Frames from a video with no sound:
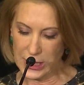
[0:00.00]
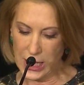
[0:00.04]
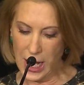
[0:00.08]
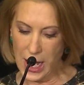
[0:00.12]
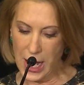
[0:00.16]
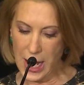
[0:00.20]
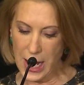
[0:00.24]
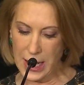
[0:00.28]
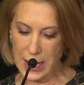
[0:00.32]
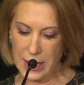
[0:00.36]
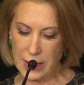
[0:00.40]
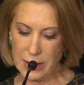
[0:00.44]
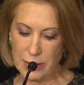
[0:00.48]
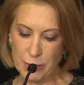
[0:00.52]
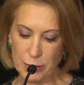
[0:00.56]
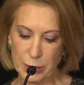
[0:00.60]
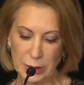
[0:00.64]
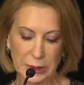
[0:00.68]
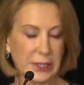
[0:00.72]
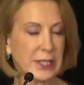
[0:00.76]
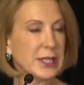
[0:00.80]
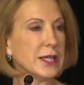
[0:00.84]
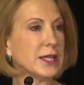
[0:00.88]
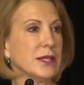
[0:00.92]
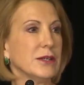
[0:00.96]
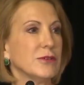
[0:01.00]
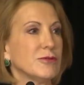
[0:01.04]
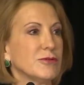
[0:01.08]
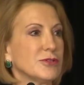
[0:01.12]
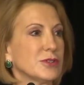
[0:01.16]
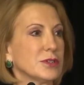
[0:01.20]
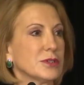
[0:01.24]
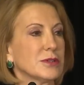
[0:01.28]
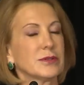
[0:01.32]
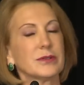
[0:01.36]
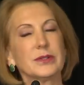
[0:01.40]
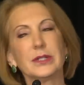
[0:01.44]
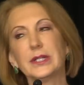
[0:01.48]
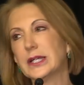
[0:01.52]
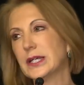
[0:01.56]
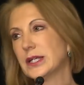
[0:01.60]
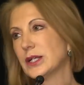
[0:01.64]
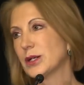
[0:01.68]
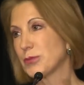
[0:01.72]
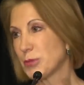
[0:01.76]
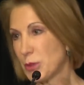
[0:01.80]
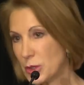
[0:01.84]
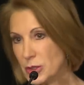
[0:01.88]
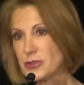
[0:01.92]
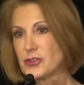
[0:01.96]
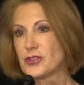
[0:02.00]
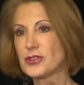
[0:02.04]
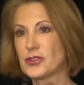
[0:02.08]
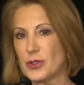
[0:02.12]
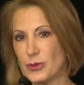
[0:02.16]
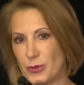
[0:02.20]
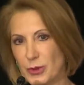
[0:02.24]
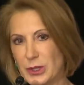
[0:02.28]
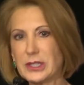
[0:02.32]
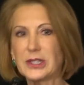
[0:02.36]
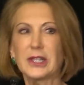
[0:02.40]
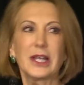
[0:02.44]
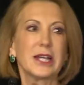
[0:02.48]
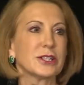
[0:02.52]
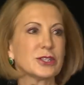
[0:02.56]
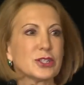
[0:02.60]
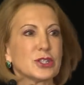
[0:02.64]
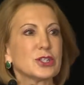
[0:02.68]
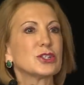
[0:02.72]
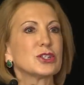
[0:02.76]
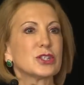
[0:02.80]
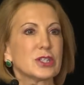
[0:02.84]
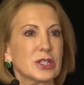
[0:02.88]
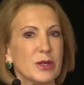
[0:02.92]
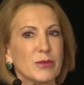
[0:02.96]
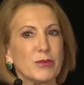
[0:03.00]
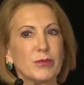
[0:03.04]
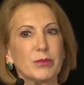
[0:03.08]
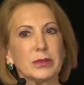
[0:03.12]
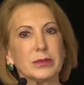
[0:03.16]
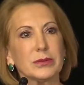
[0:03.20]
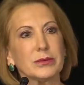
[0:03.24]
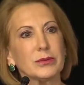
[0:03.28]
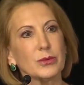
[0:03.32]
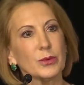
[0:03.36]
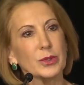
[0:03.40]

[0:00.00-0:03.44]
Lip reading: I believed in a personal relationship